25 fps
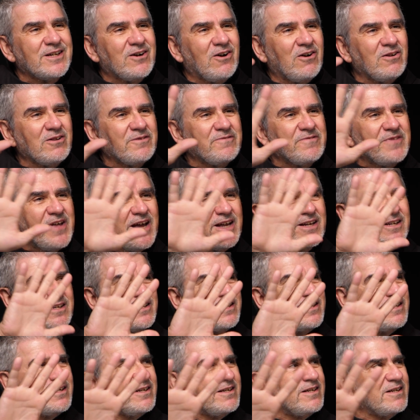All of that
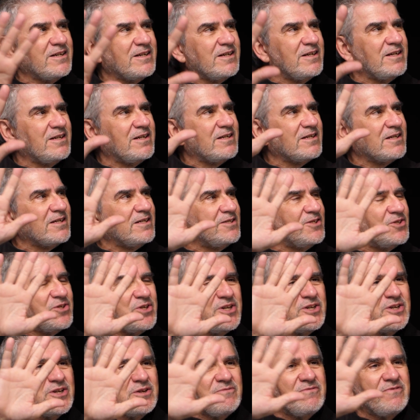
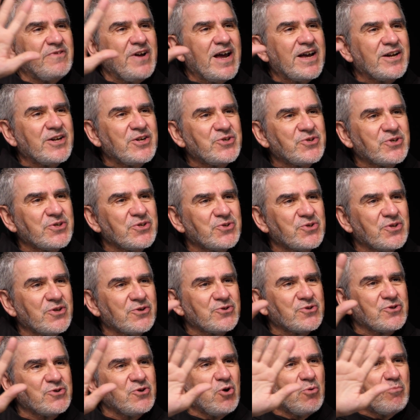it vanishes.
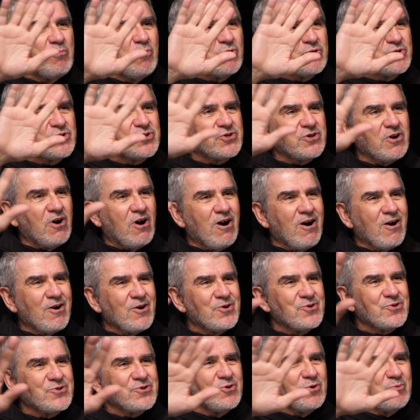There's no more
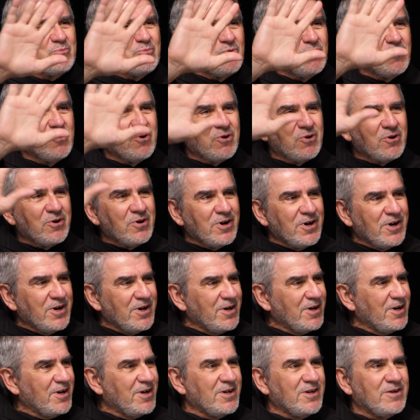stars, no more
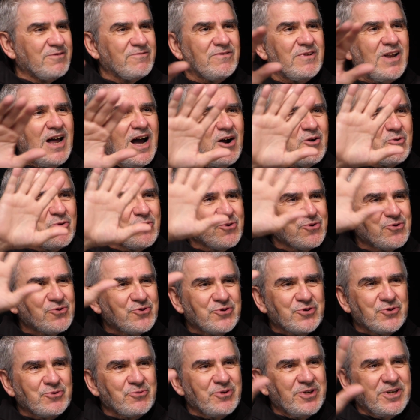
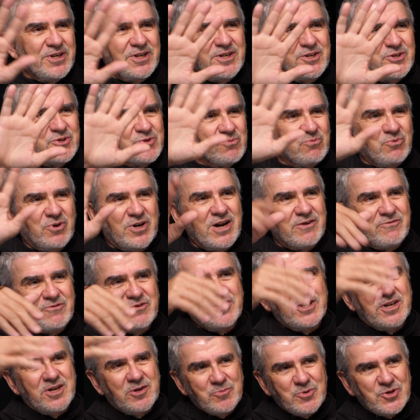flowers, trees,
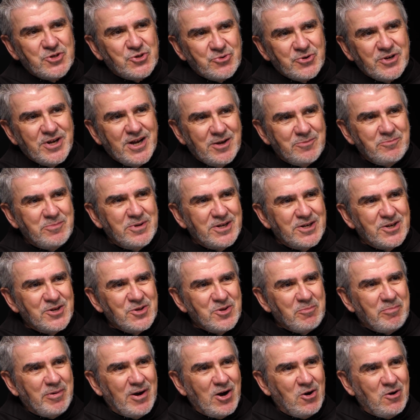whatever the imagery had been
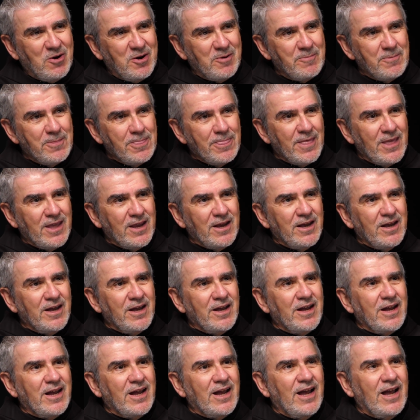in the
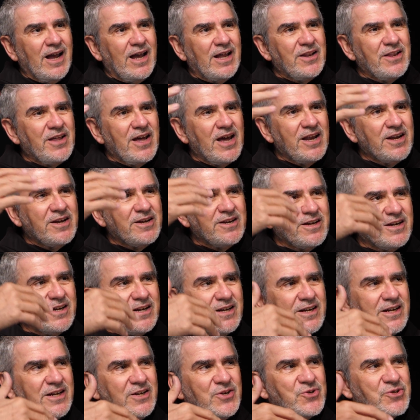poem. And then
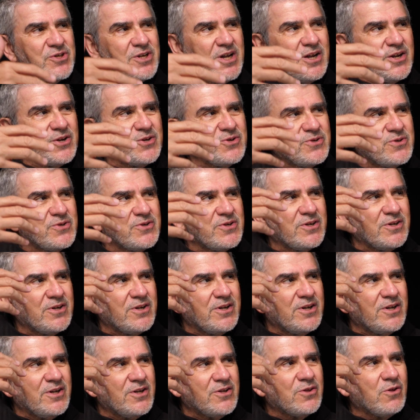he says,
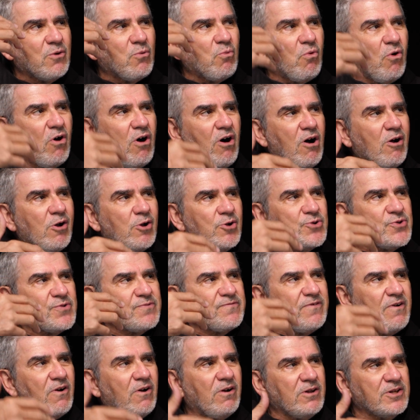"The walls
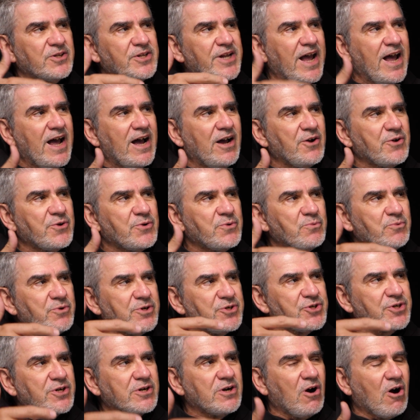fall down
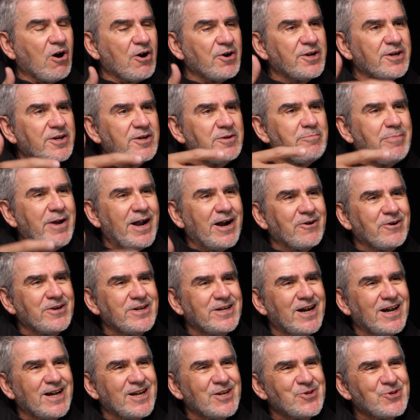which guarded
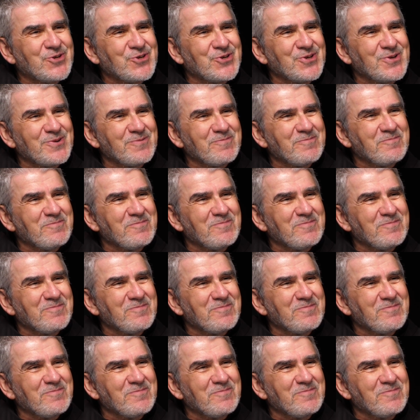paradise."